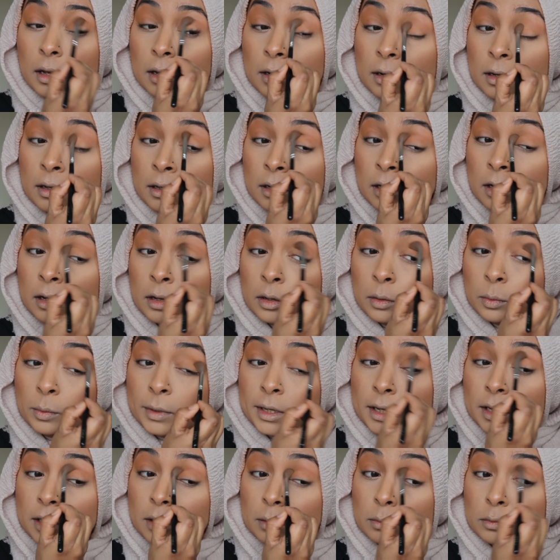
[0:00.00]
and I can't
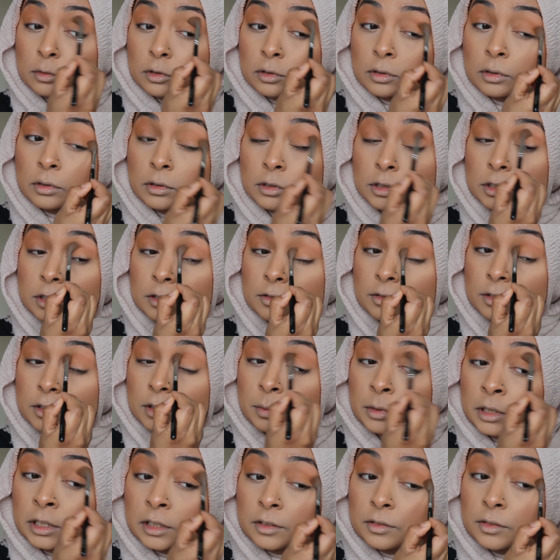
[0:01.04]
wait anymore to
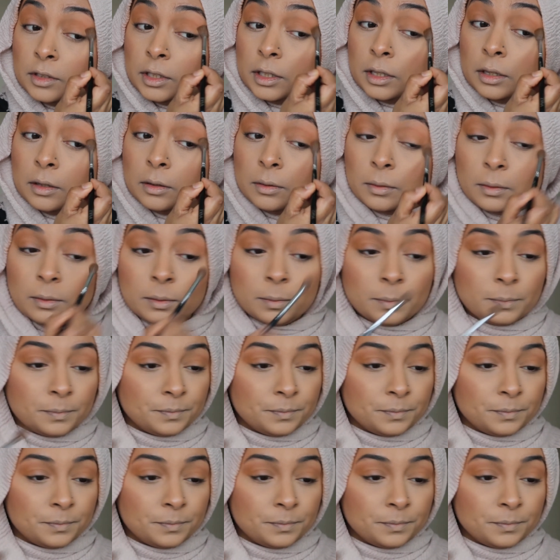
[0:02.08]
film this video.